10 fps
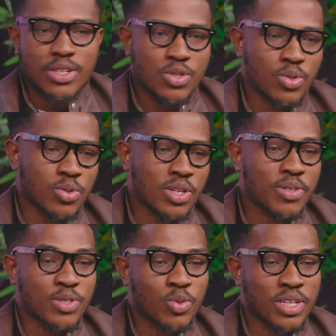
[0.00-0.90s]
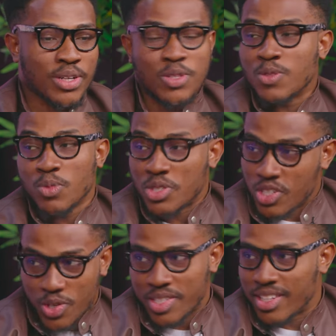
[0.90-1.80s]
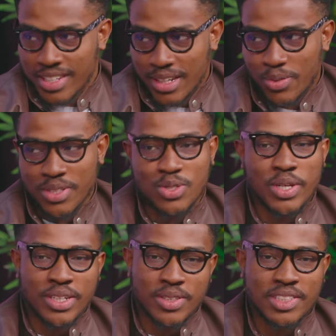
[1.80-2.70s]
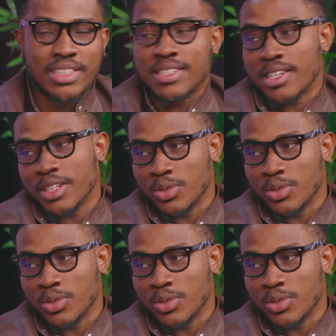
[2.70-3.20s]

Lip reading: So that was the one I was most interested in, that one. So I got it and started